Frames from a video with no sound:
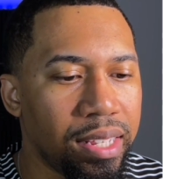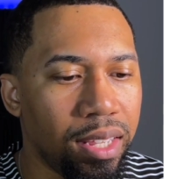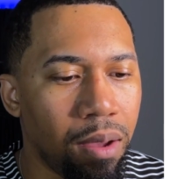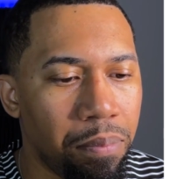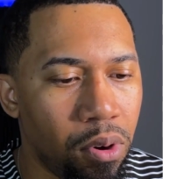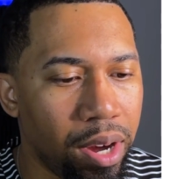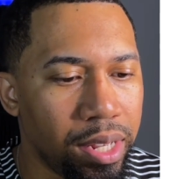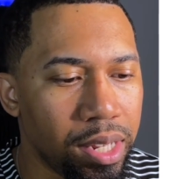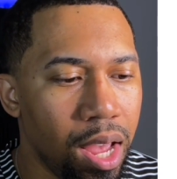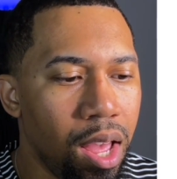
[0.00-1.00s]
the
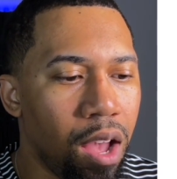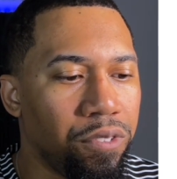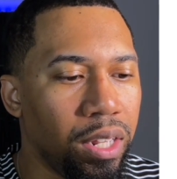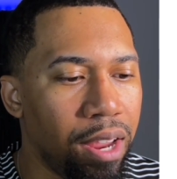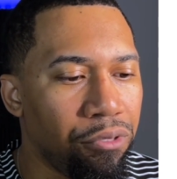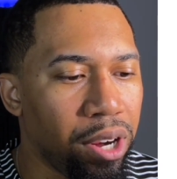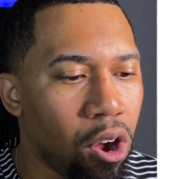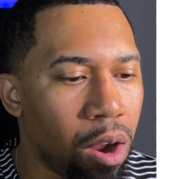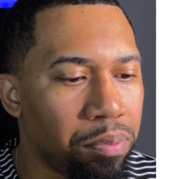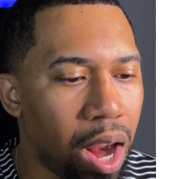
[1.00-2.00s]
importance of delivering
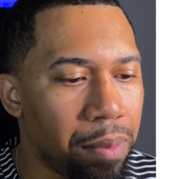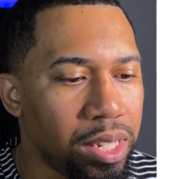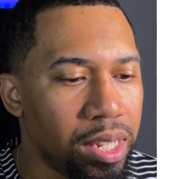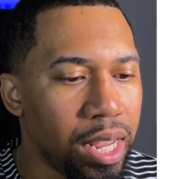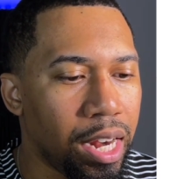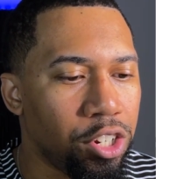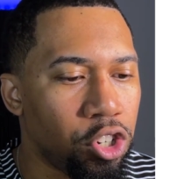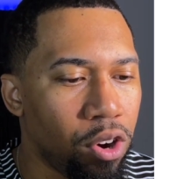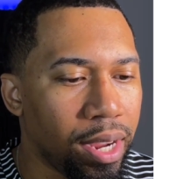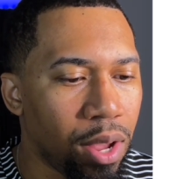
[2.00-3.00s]
on promises and
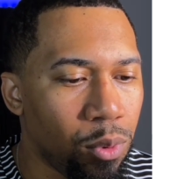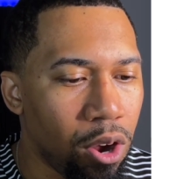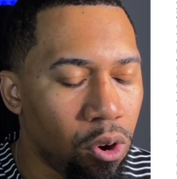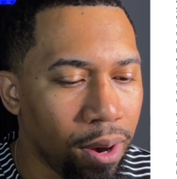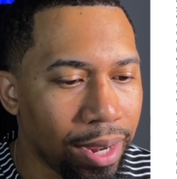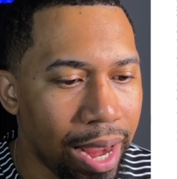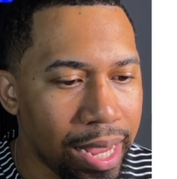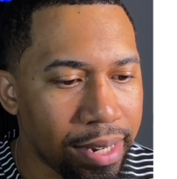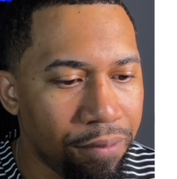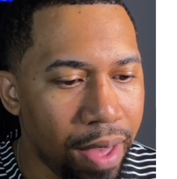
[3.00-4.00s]
ensuring a
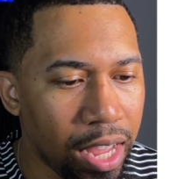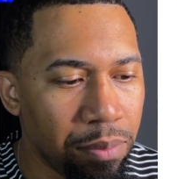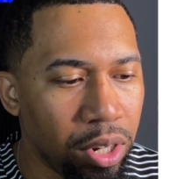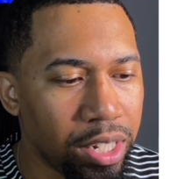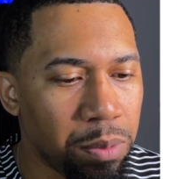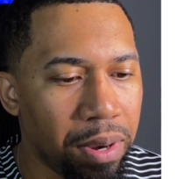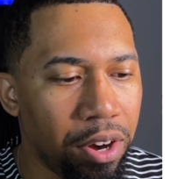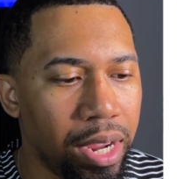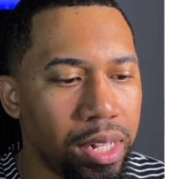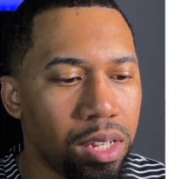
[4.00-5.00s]
well-organized and valuable
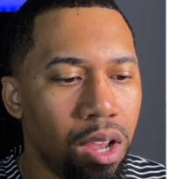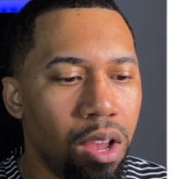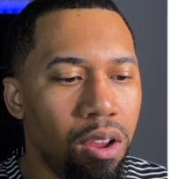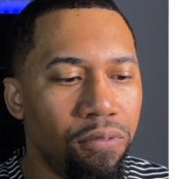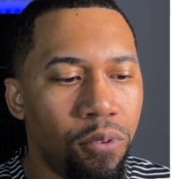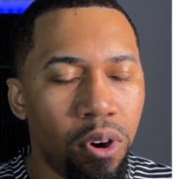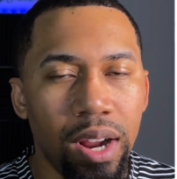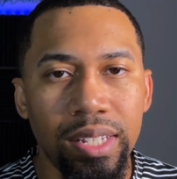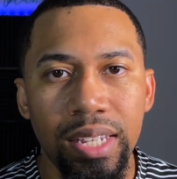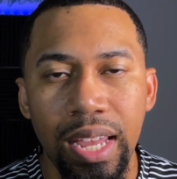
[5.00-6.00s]
experience for
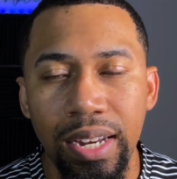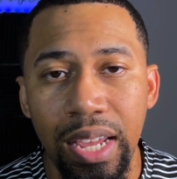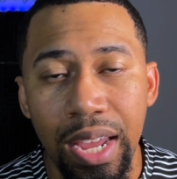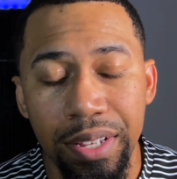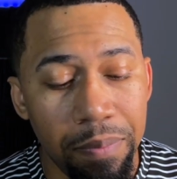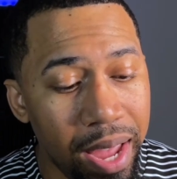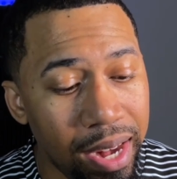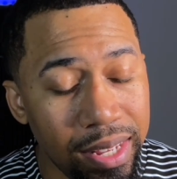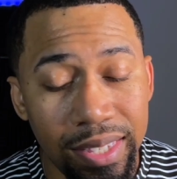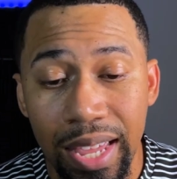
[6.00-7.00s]
attendees." Man,
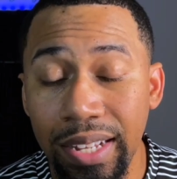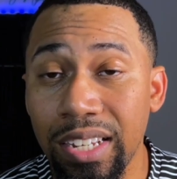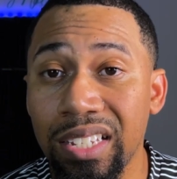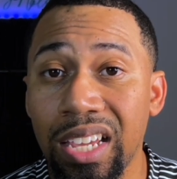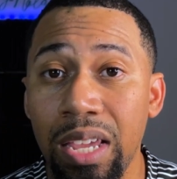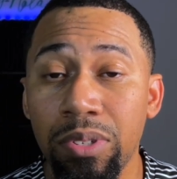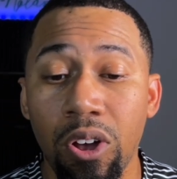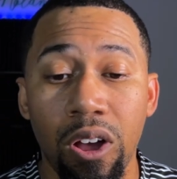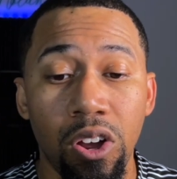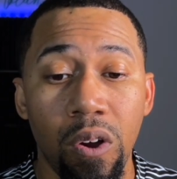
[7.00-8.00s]
this thing just keeps
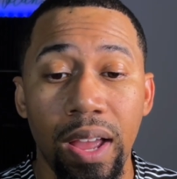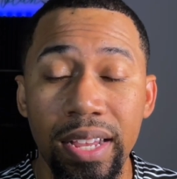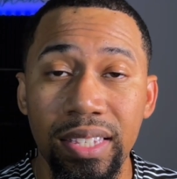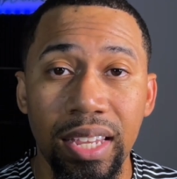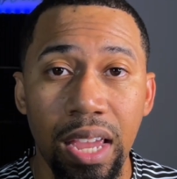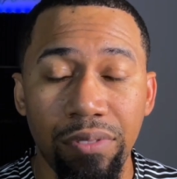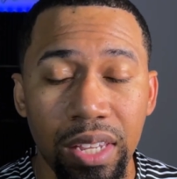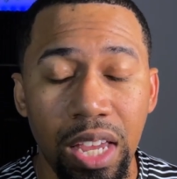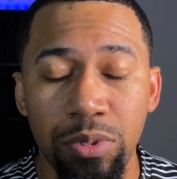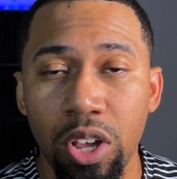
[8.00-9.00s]
on going. It's the gift that
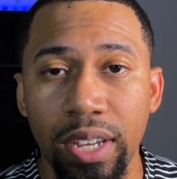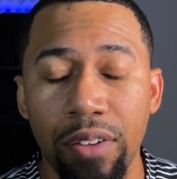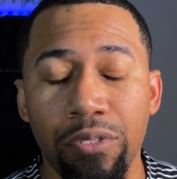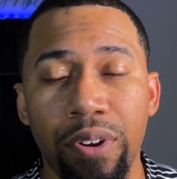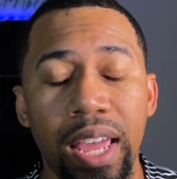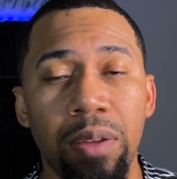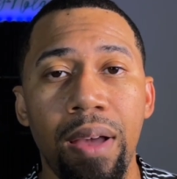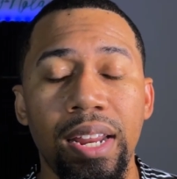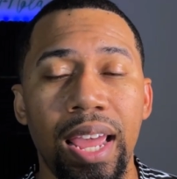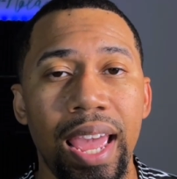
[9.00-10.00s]
keeps on giving. For
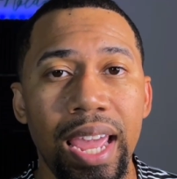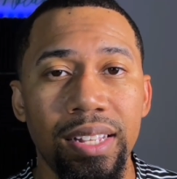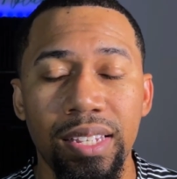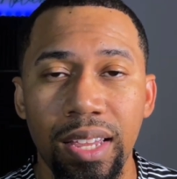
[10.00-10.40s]
anybody that hates